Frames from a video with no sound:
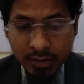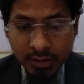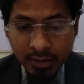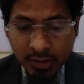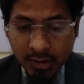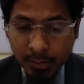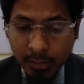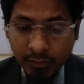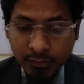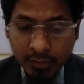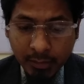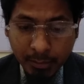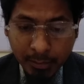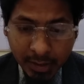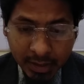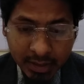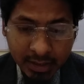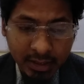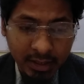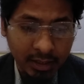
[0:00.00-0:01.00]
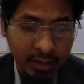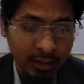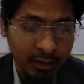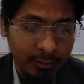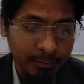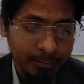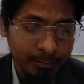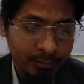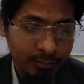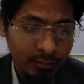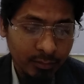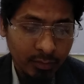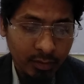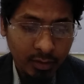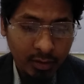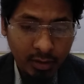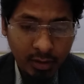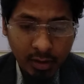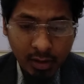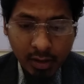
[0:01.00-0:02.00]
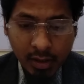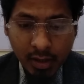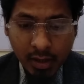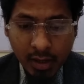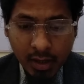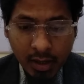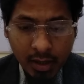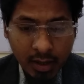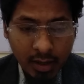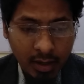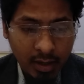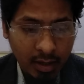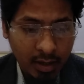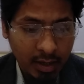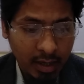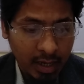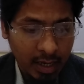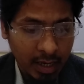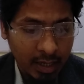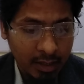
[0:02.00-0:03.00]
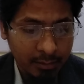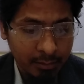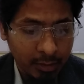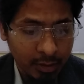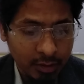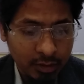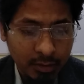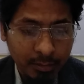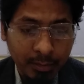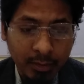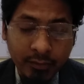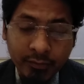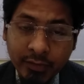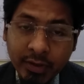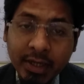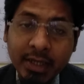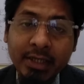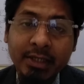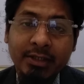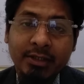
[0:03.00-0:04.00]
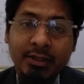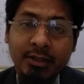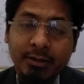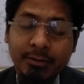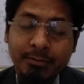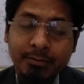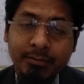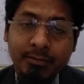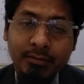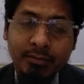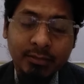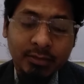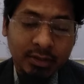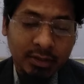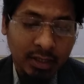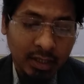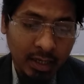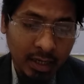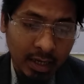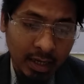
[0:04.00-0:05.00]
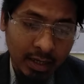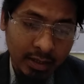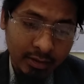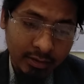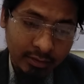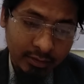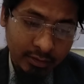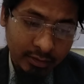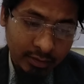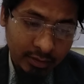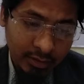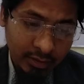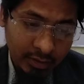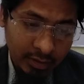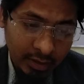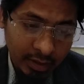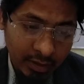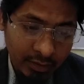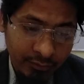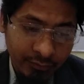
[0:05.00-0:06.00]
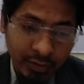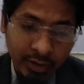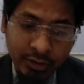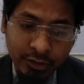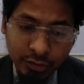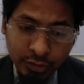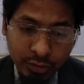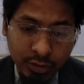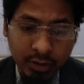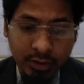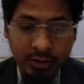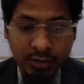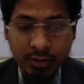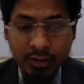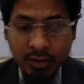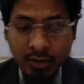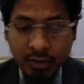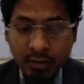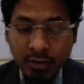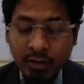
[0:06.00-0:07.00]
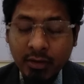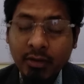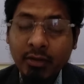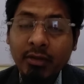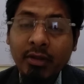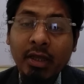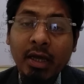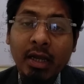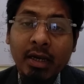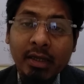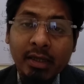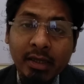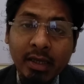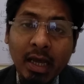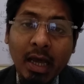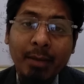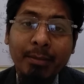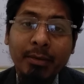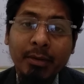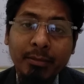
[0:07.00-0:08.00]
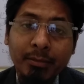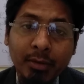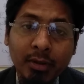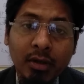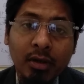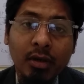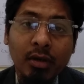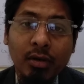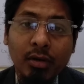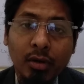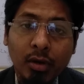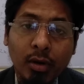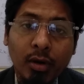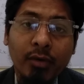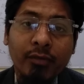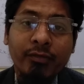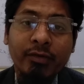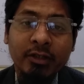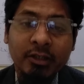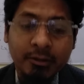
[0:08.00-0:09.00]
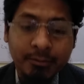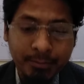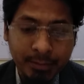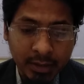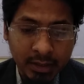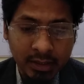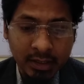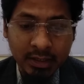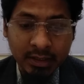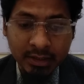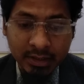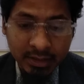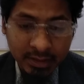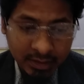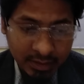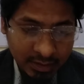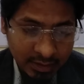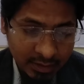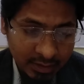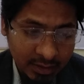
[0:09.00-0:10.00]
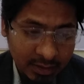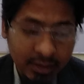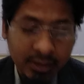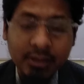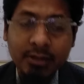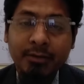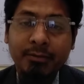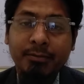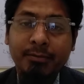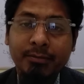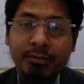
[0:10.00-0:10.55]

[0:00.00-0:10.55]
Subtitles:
Some of the medical and municipal waste are infectious. They are capable of spreading diseases.